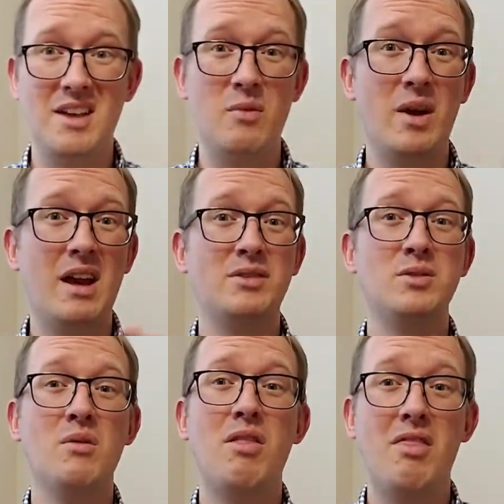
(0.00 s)
and went out
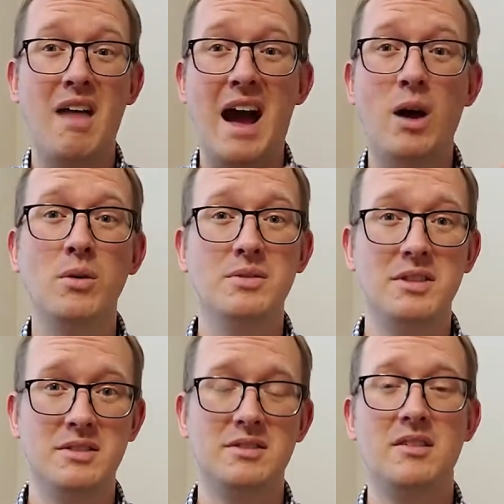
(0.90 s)
to
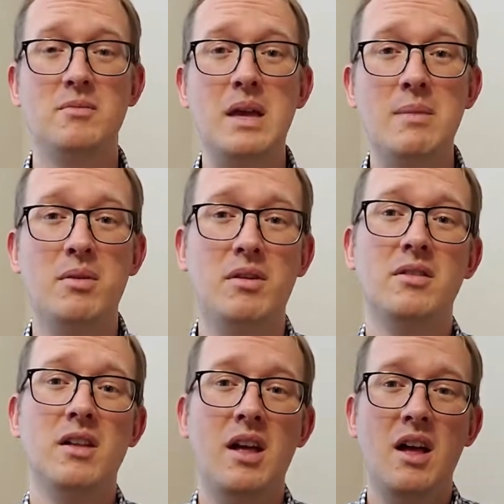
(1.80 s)
thousands of people.